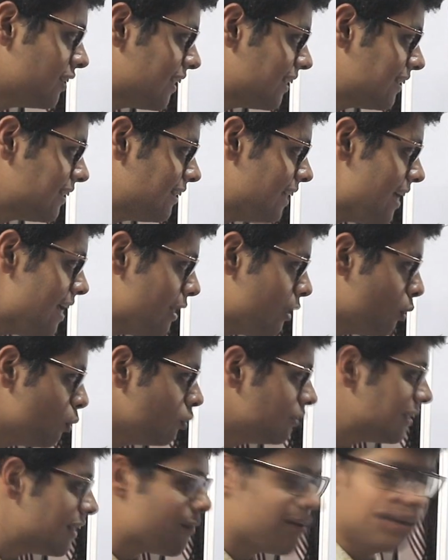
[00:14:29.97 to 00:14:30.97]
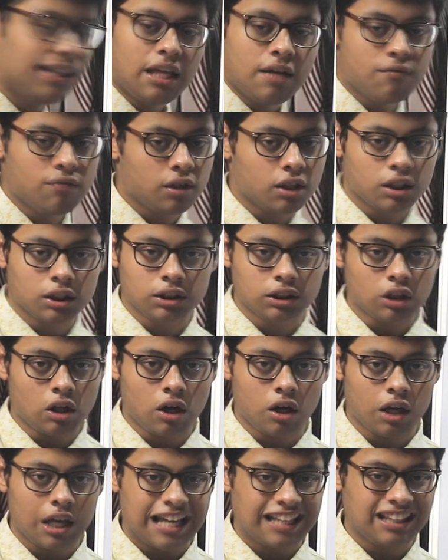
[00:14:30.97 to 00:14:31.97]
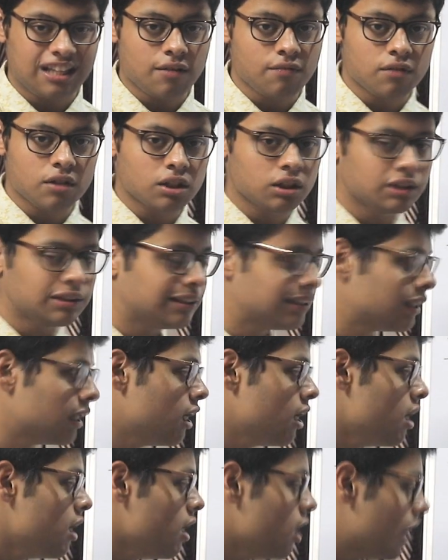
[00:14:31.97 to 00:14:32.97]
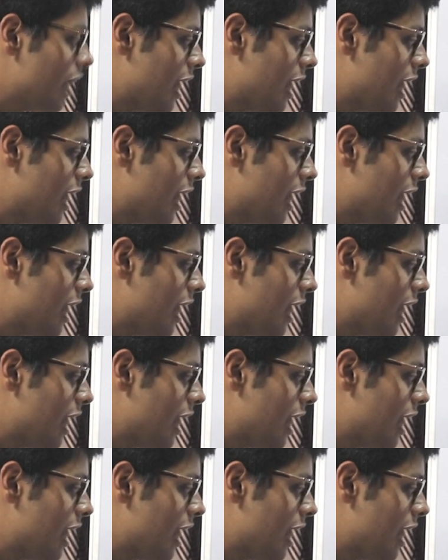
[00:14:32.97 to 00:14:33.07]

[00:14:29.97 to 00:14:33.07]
60 to 70 words or 80 words.